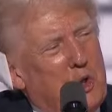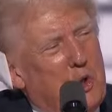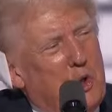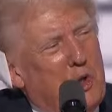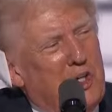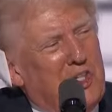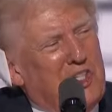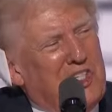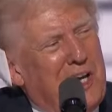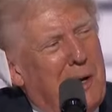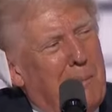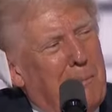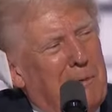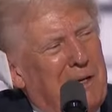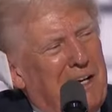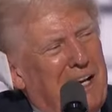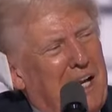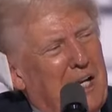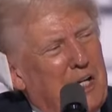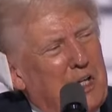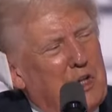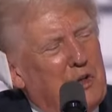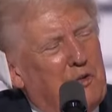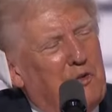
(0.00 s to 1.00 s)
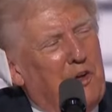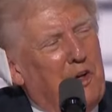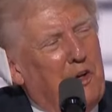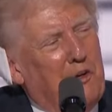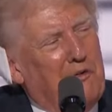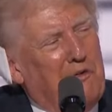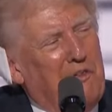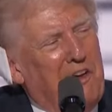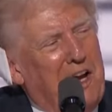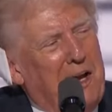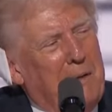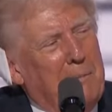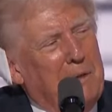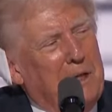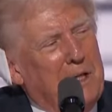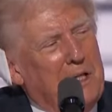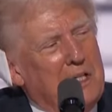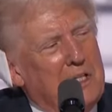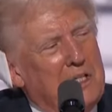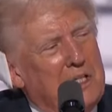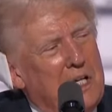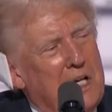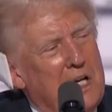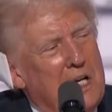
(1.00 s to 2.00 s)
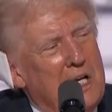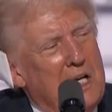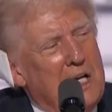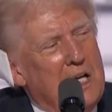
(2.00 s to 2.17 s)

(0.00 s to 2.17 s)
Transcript: to accept less for your families.